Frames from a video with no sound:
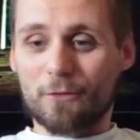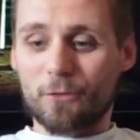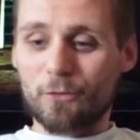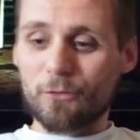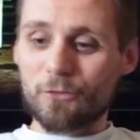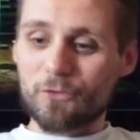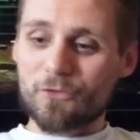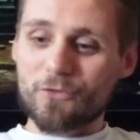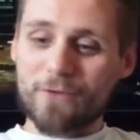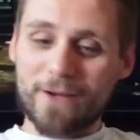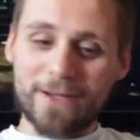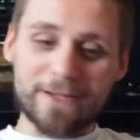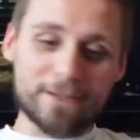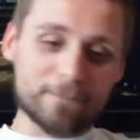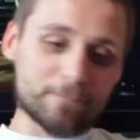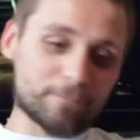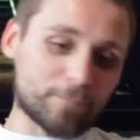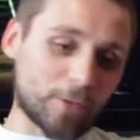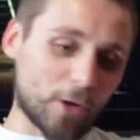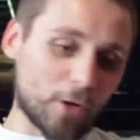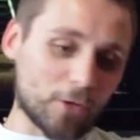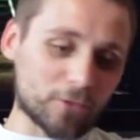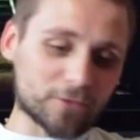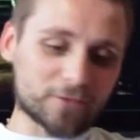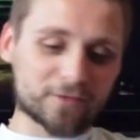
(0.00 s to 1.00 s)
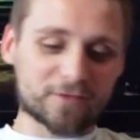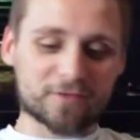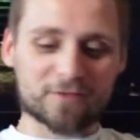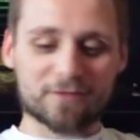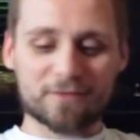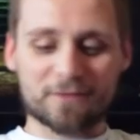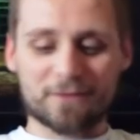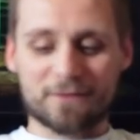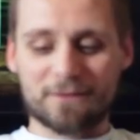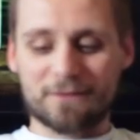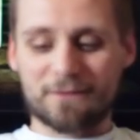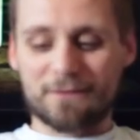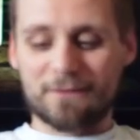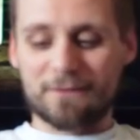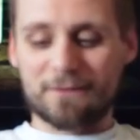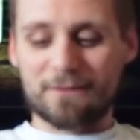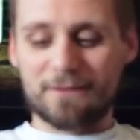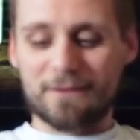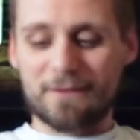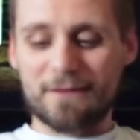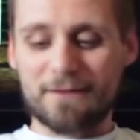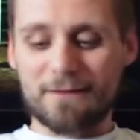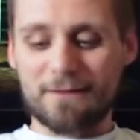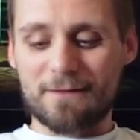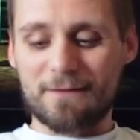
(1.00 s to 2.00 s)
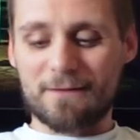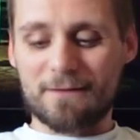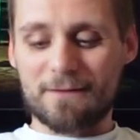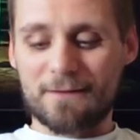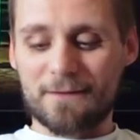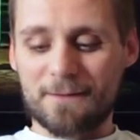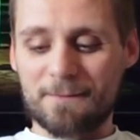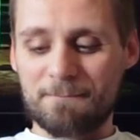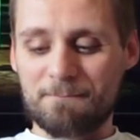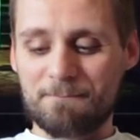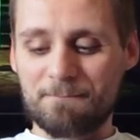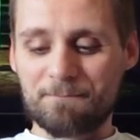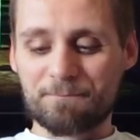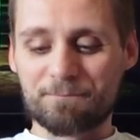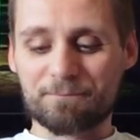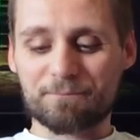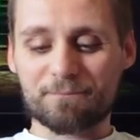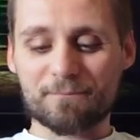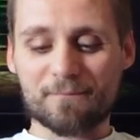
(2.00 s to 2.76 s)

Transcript: loot crate box um,